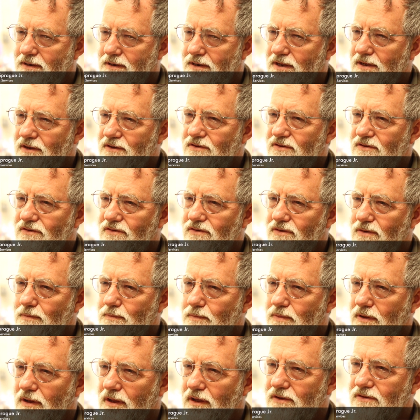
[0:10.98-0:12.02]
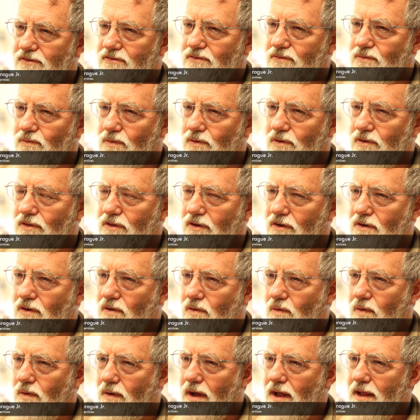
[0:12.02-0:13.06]
This is a place where the
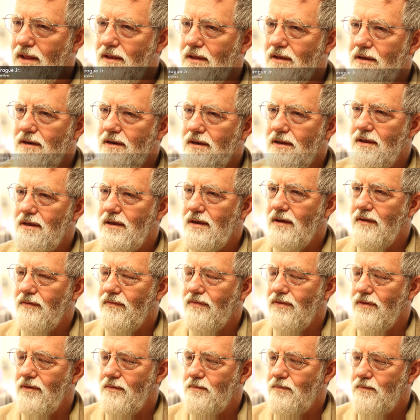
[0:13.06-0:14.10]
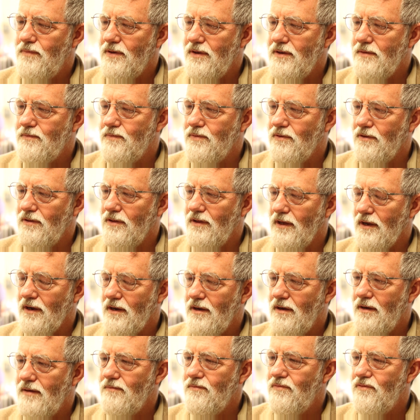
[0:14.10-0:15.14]
quality of the people that
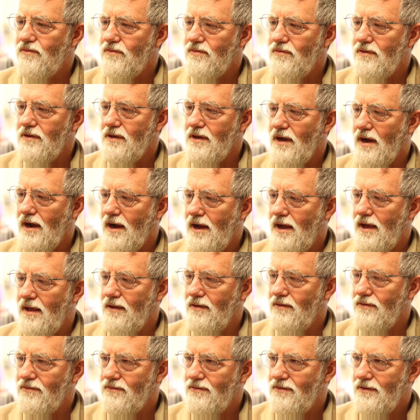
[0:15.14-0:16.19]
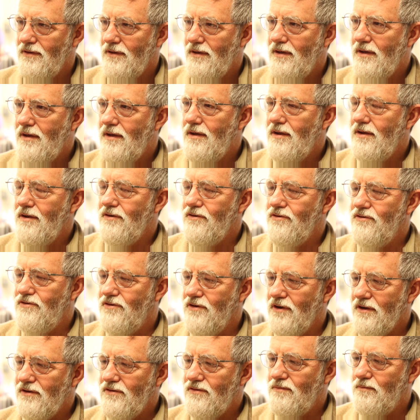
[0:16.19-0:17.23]
come through the aisles
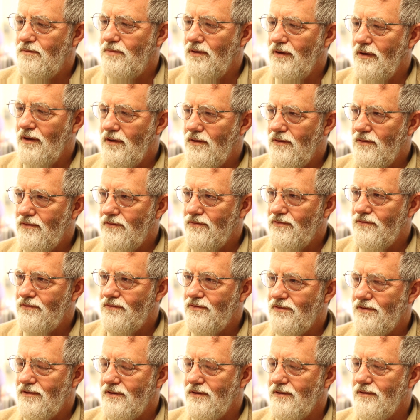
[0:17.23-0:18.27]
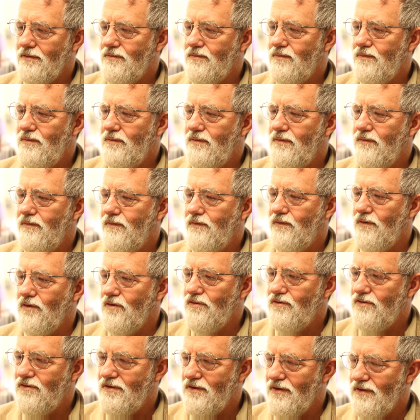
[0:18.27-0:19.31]
just blows the
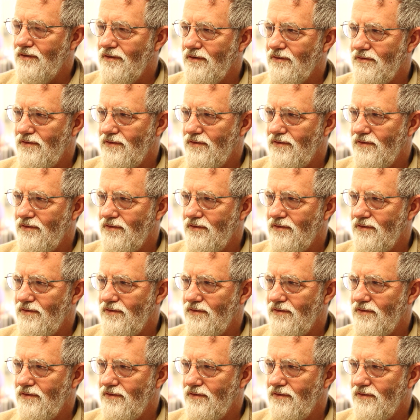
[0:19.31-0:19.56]
first year